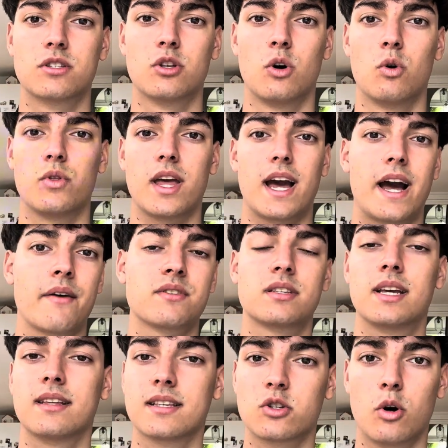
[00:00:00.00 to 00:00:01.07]
though they have to
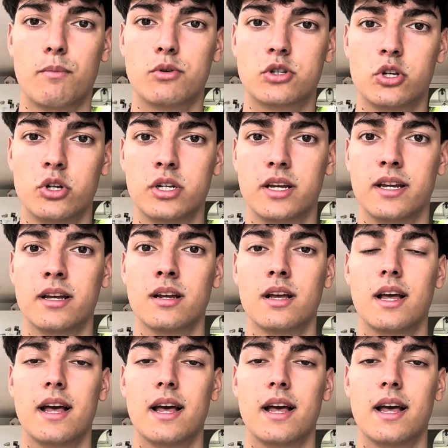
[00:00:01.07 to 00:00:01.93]
take this opportunity.